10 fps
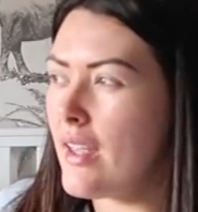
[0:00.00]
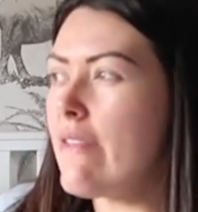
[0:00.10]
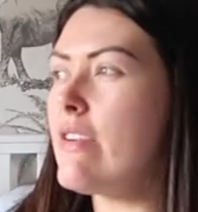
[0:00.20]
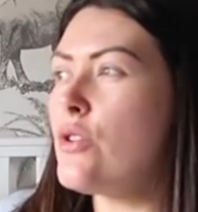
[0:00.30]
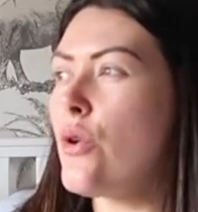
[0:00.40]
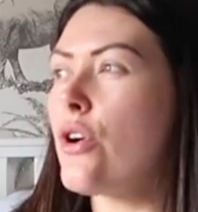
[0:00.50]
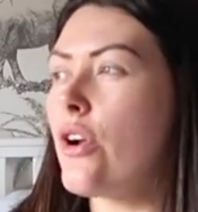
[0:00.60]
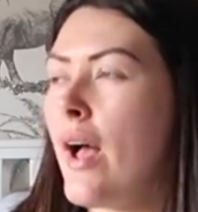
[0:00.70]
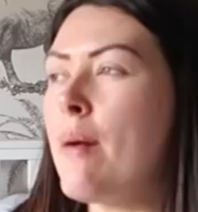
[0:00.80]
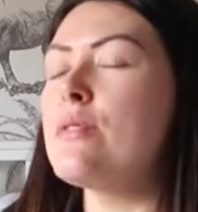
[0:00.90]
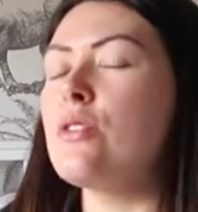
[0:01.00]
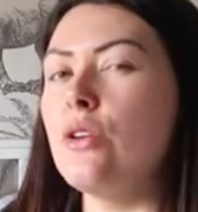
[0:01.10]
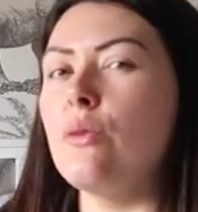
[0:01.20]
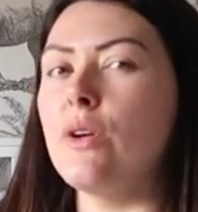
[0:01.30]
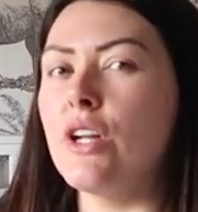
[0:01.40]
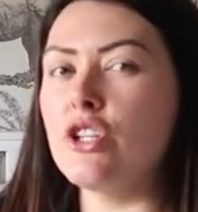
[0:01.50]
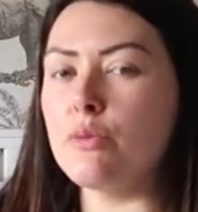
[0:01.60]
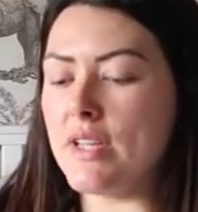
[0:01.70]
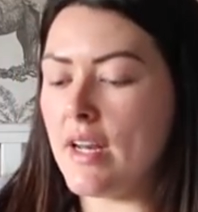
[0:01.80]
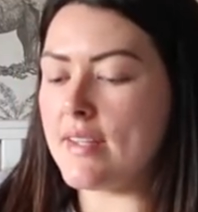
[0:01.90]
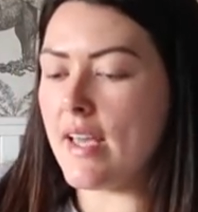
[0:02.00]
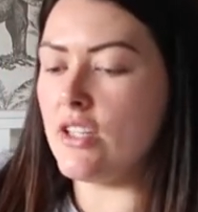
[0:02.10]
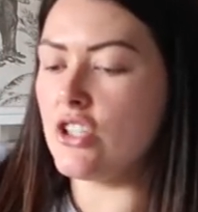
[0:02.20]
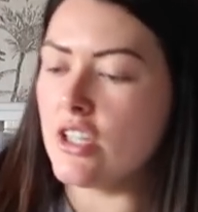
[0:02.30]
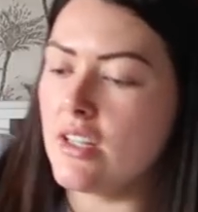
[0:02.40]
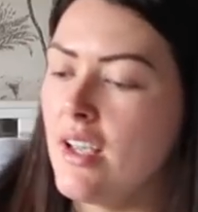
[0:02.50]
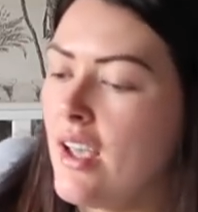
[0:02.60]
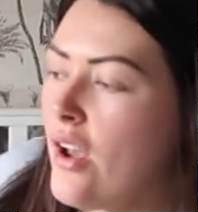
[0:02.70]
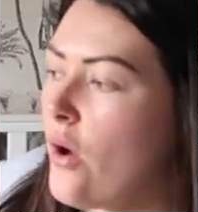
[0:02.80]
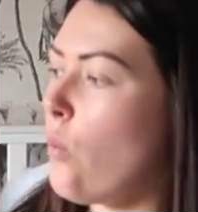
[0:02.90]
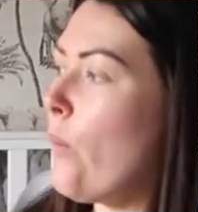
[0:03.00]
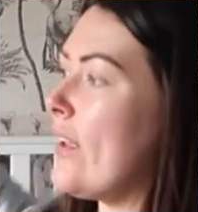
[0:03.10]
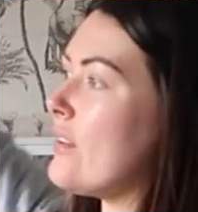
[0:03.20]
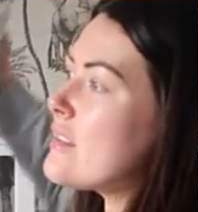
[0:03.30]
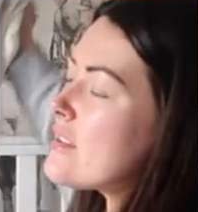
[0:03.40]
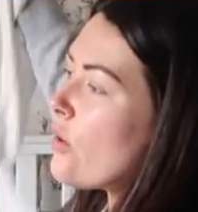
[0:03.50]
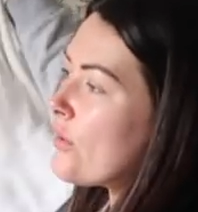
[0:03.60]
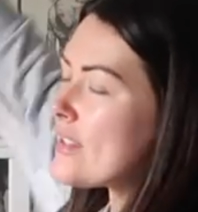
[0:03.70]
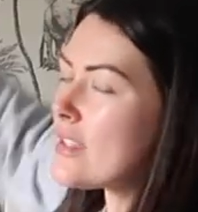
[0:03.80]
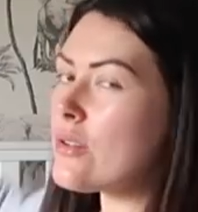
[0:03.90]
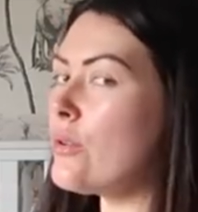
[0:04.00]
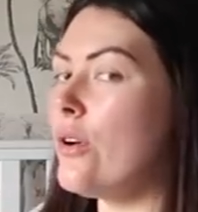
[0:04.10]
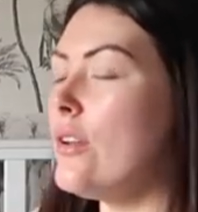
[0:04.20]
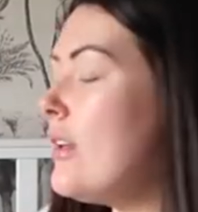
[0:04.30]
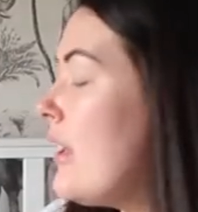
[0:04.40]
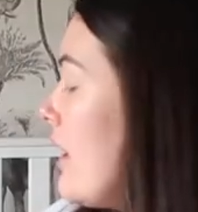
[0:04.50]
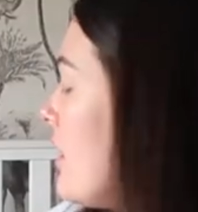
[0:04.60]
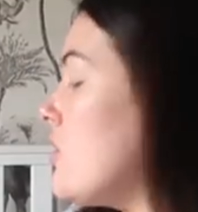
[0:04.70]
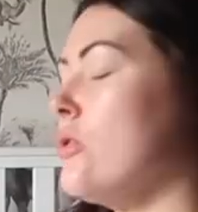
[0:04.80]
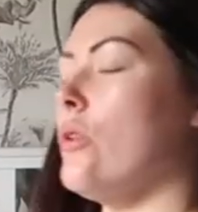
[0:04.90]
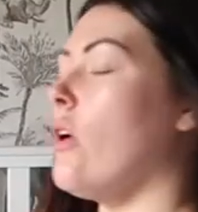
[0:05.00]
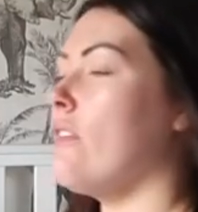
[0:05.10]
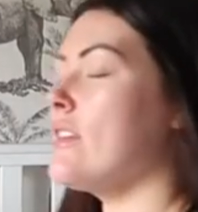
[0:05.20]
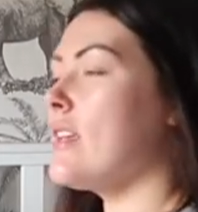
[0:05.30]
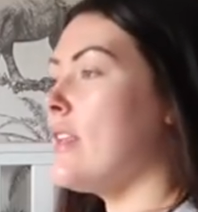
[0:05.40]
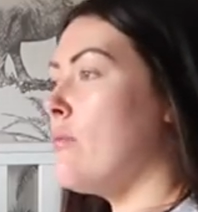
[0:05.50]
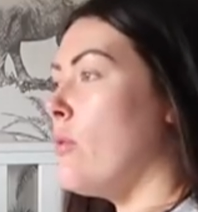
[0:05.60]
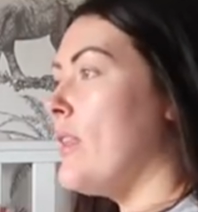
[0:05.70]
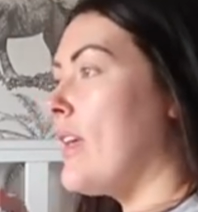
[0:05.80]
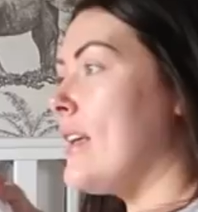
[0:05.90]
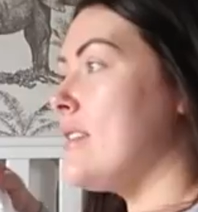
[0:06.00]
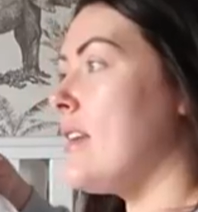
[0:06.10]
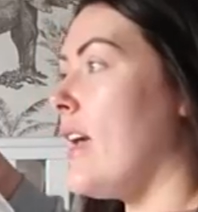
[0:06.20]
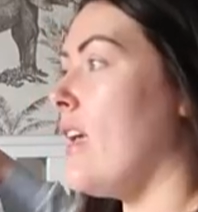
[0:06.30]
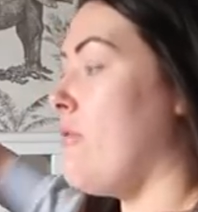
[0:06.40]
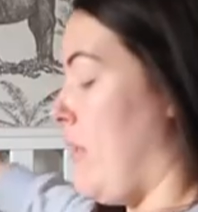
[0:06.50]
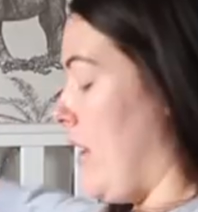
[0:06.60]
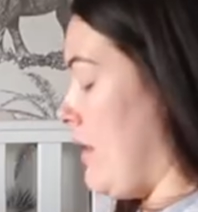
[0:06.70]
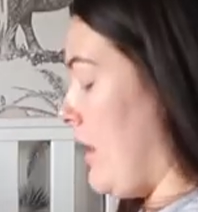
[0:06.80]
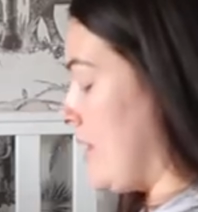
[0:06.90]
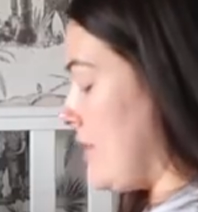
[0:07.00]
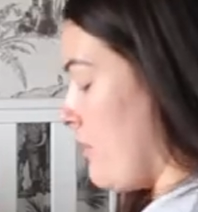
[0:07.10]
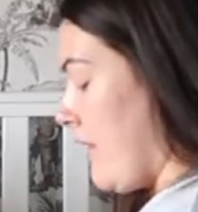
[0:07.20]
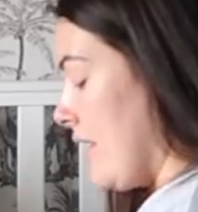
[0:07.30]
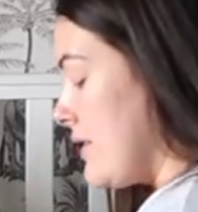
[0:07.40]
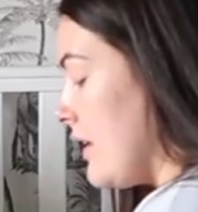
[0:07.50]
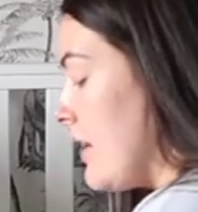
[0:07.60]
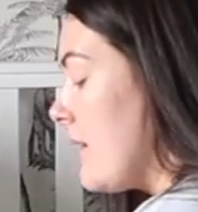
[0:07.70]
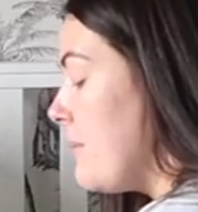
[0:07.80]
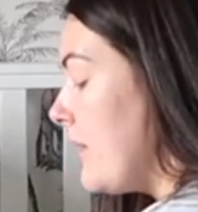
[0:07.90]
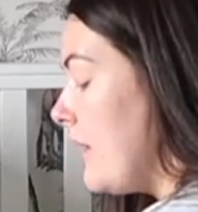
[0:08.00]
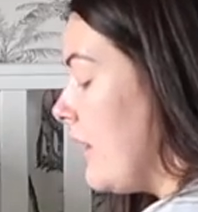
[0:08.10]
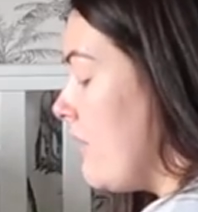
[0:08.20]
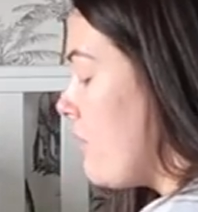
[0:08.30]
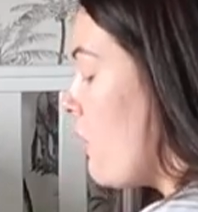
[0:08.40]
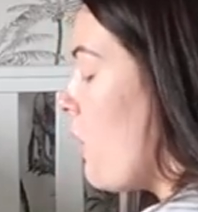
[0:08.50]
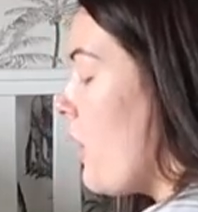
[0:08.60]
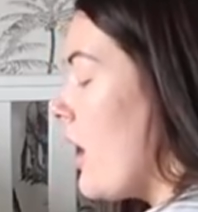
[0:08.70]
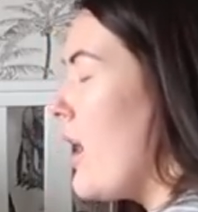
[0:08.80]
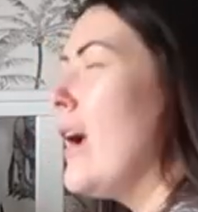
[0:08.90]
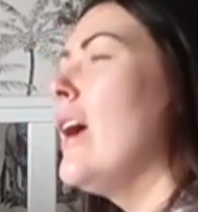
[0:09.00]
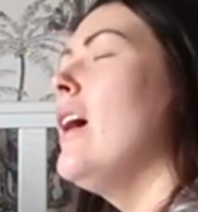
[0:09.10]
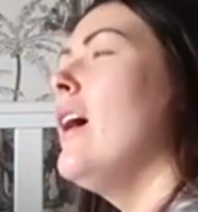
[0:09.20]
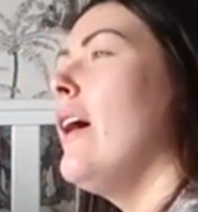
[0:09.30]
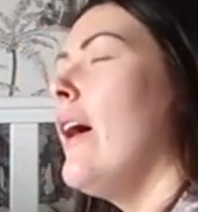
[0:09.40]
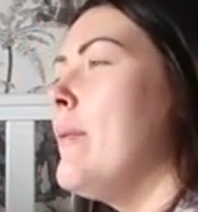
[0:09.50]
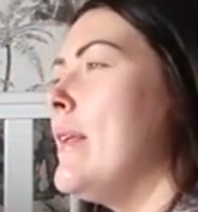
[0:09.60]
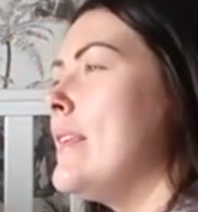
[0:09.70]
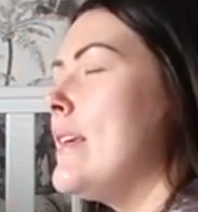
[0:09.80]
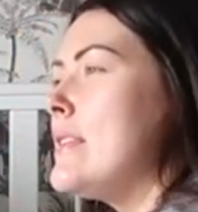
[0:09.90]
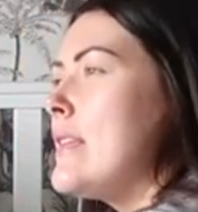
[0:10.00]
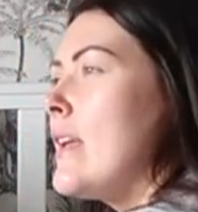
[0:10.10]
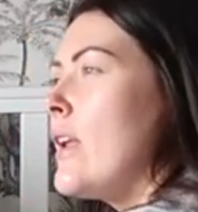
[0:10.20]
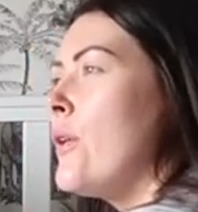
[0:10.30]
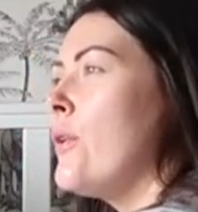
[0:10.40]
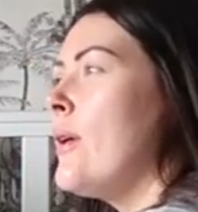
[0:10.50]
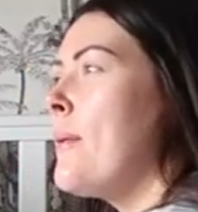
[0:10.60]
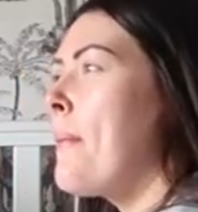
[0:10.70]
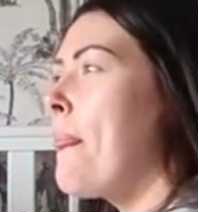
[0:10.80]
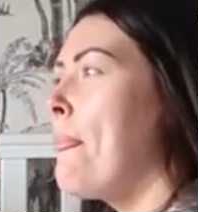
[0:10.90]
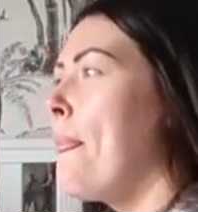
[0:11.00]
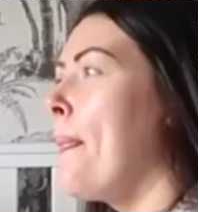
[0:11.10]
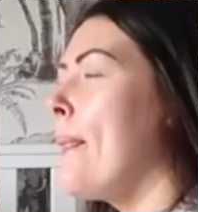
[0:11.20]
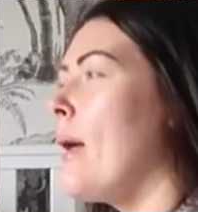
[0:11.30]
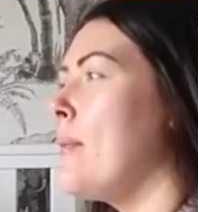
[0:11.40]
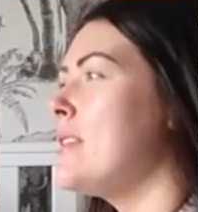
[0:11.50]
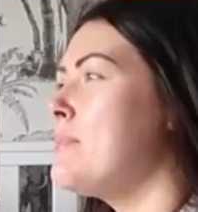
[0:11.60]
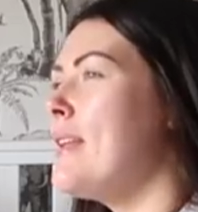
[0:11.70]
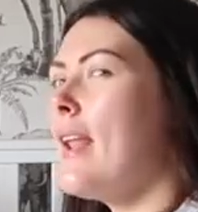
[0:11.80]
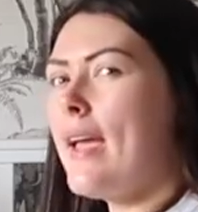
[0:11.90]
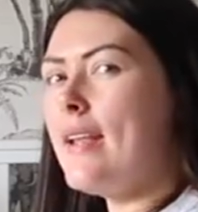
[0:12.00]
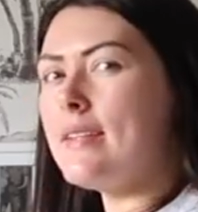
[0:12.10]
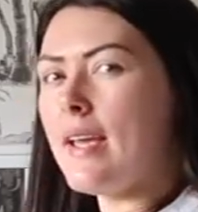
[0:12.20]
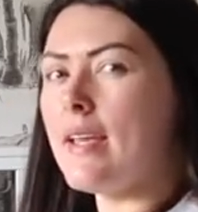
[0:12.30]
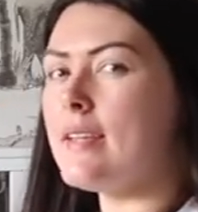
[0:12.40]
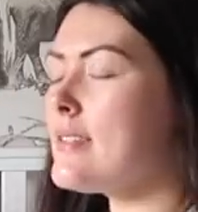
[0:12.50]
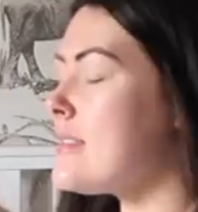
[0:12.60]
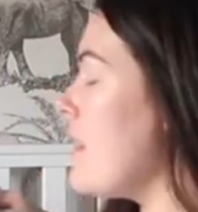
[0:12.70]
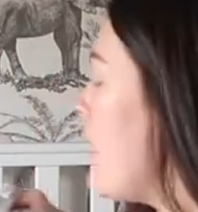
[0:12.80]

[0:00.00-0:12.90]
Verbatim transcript: give a dog our absolute 100% attention whilst all this is going on. So obviously the moment the kids and I have been like self-isolating completely for, how many days is that now? That must be nine days.